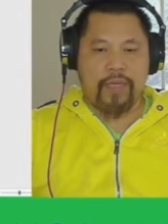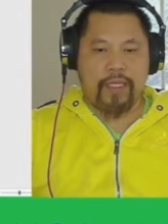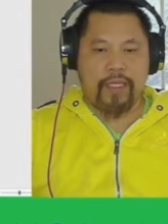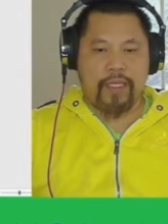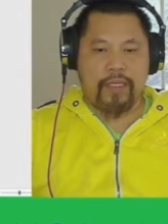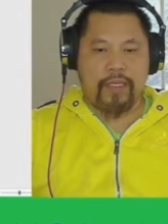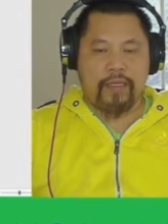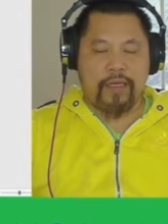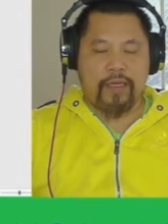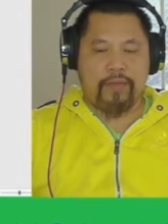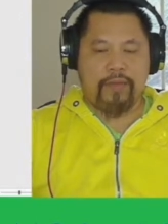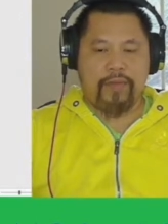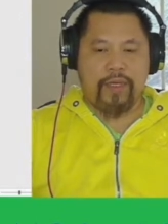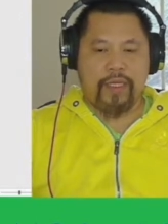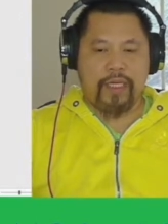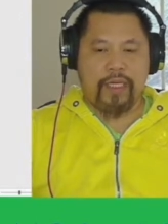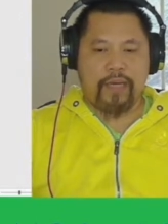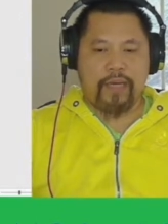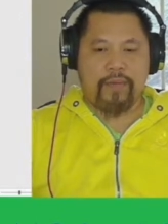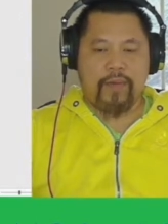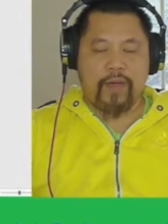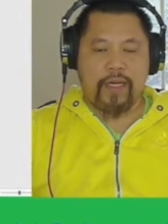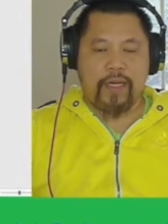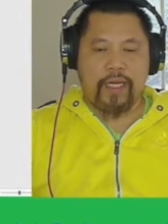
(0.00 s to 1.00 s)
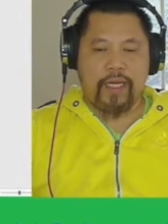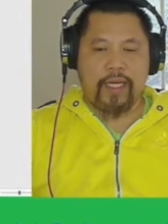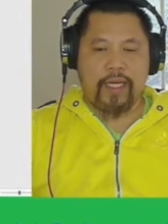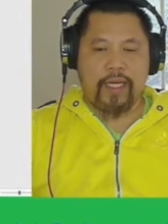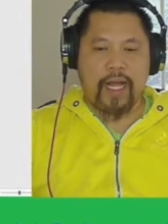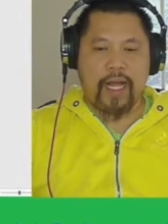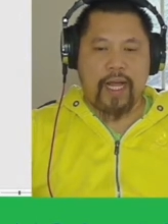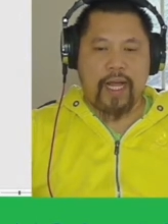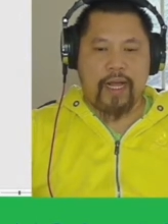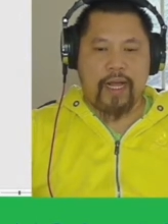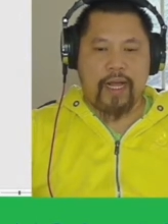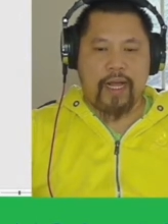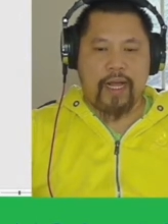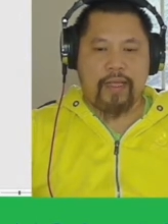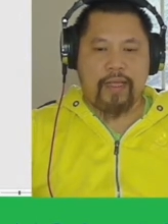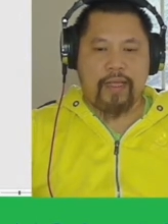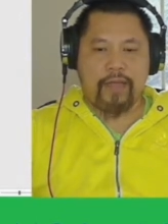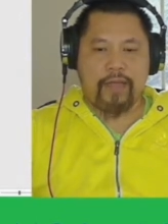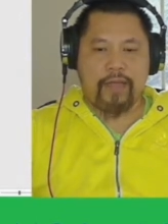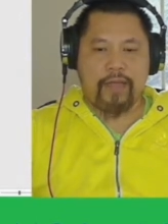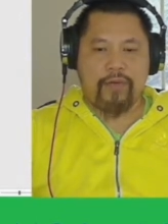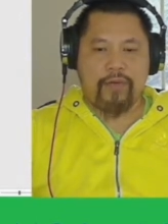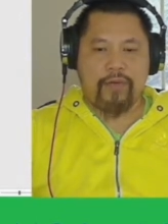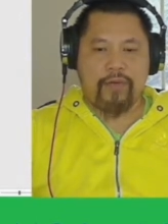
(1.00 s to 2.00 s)
But if you take more than
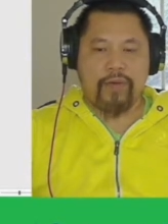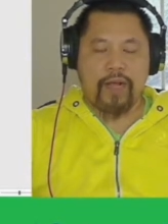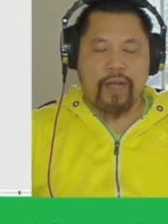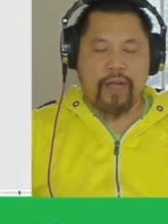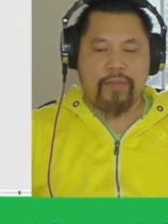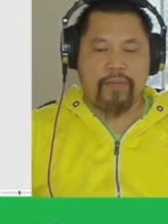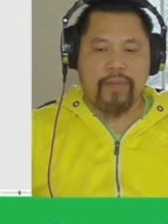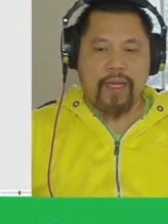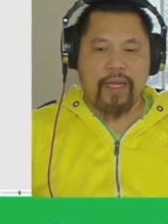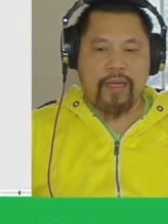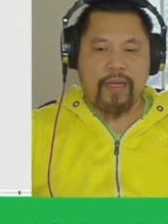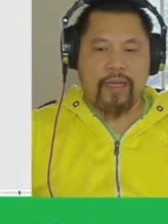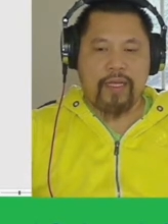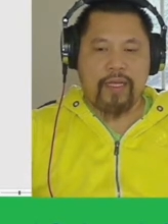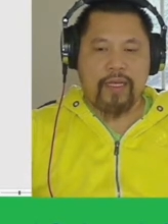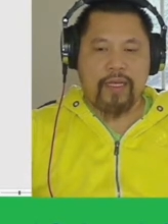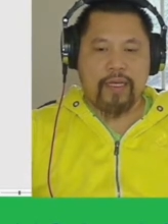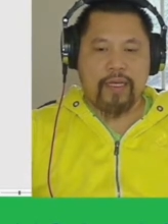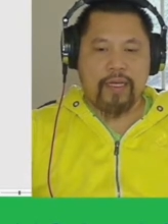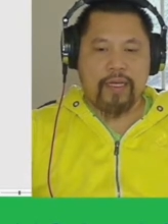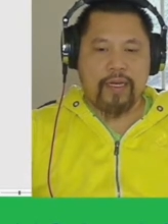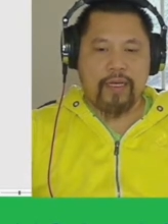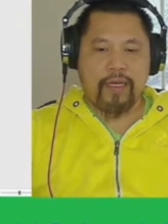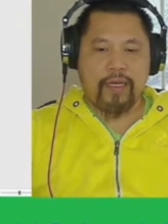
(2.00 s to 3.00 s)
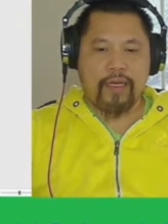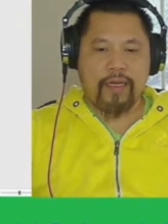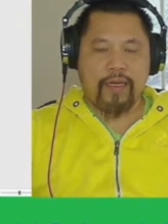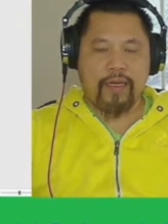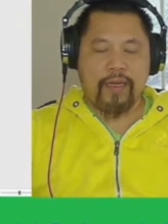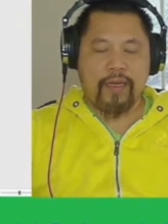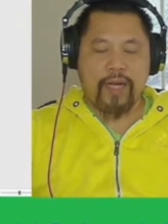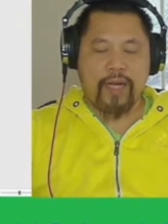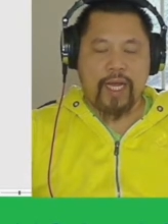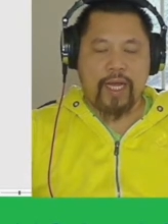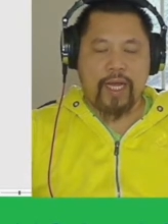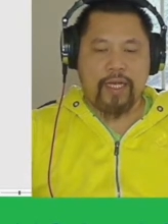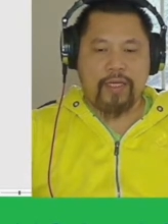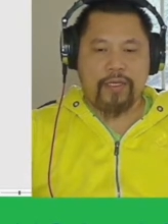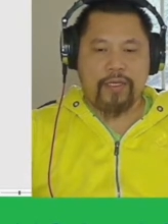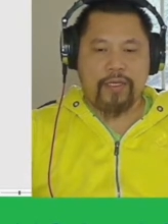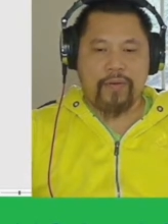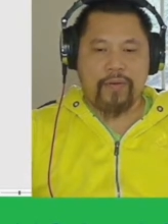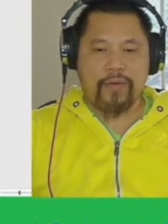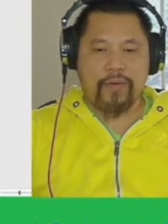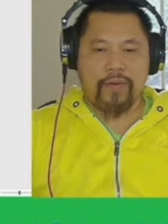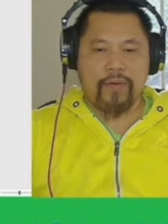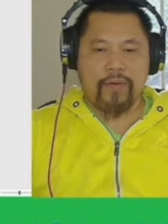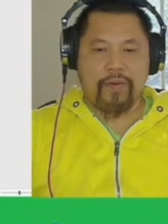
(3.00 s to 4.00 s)
that and you don't have any clear
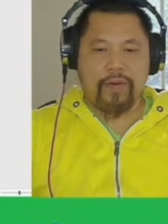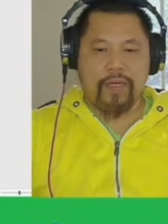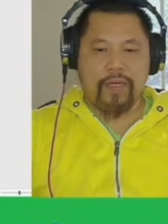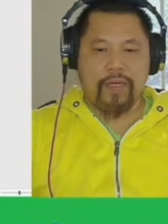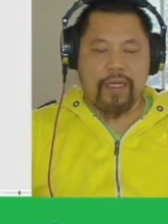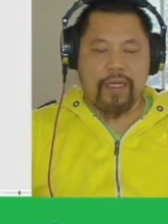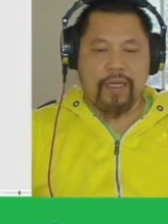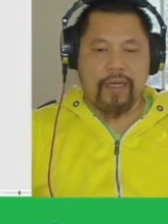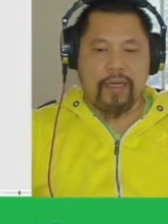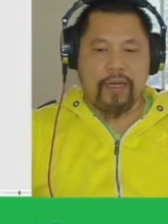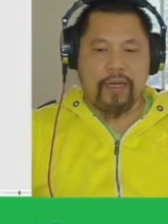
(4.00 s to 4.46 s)
indication or